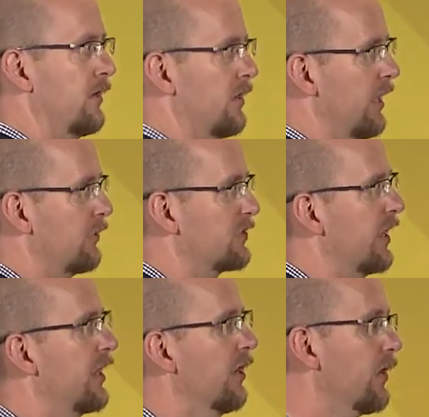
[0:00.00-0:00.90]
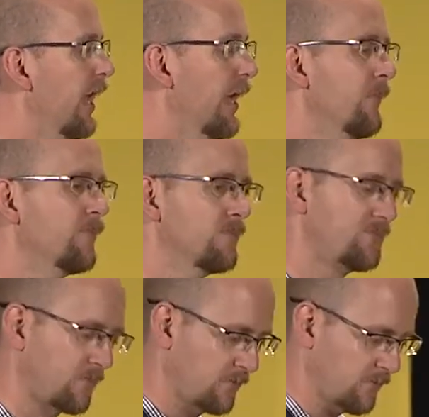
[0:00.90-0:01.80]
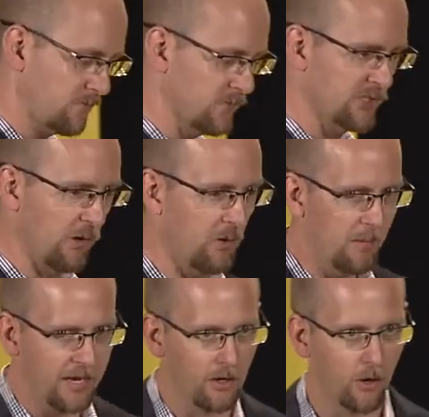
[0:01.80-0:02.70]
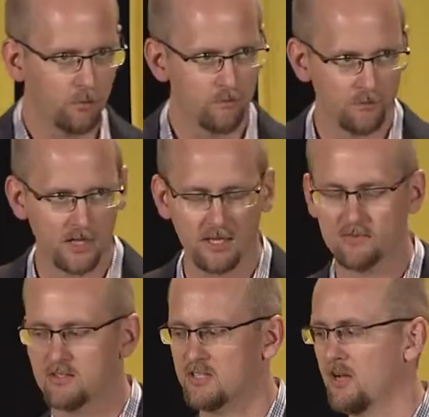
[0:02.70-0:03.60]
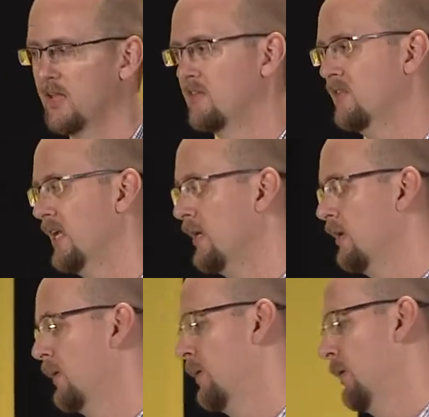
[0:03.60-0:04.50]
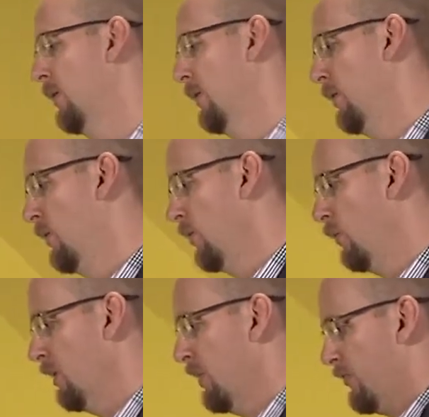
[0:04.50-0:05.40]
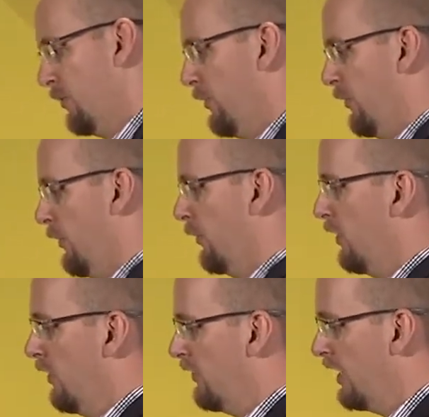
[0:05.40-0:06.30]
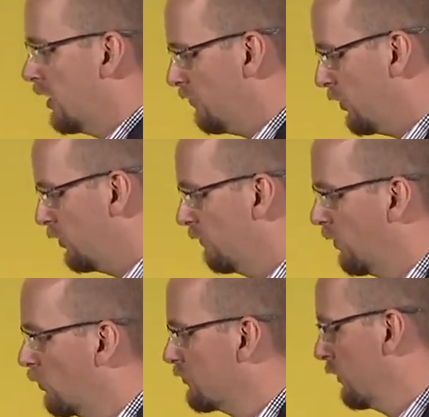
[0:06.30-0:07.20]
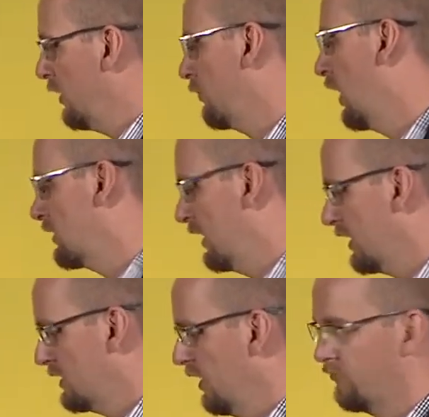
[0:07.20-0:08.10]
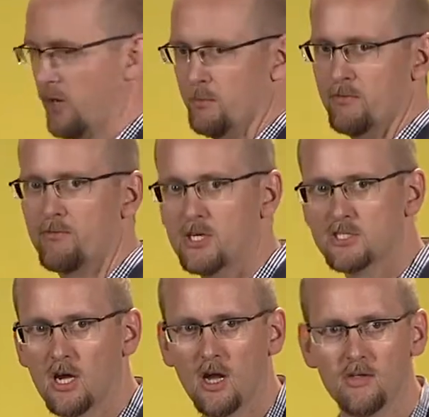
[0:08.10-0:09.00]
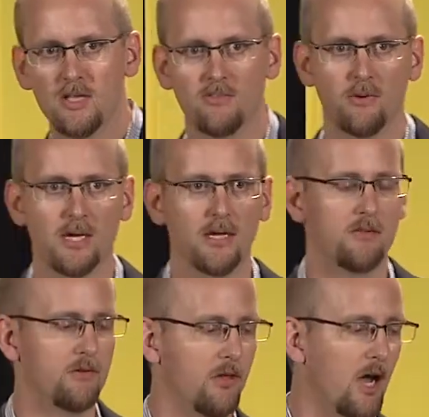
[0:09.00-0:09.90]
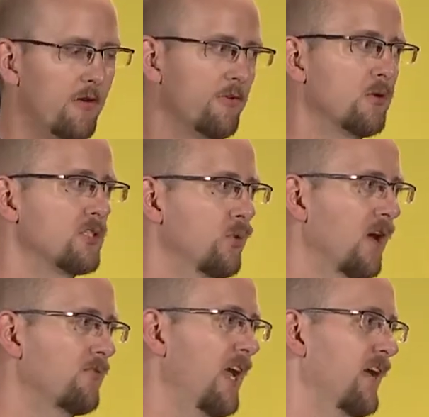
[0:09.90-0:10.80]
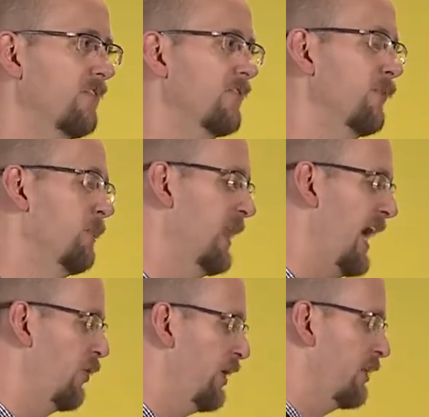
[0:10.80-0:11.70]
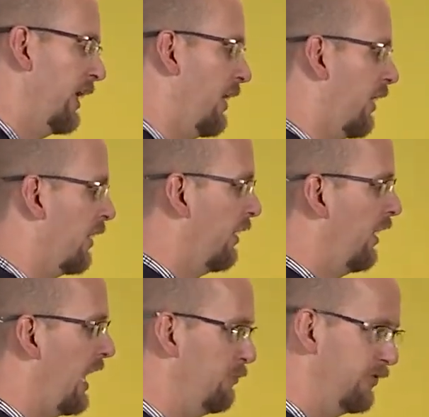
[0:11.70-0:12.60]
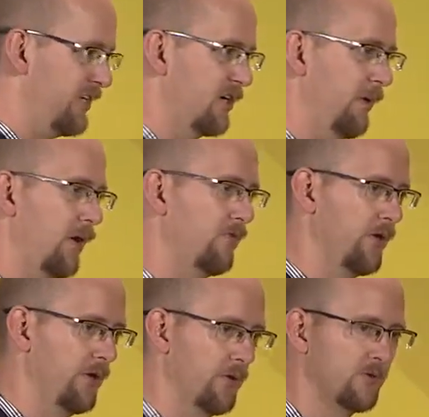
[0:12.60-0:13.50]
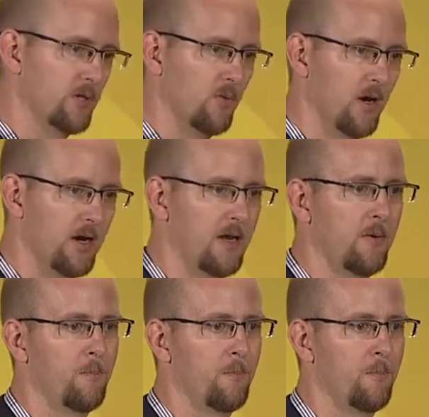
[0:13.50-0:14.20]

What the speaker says: And I was like, OK. So I went back home. I lived in Salt Lake City. We went through the interview, the phone screen process, and from the first call to Intuit to the offer was 12 days. And a week later, I moved here to Mountain View to work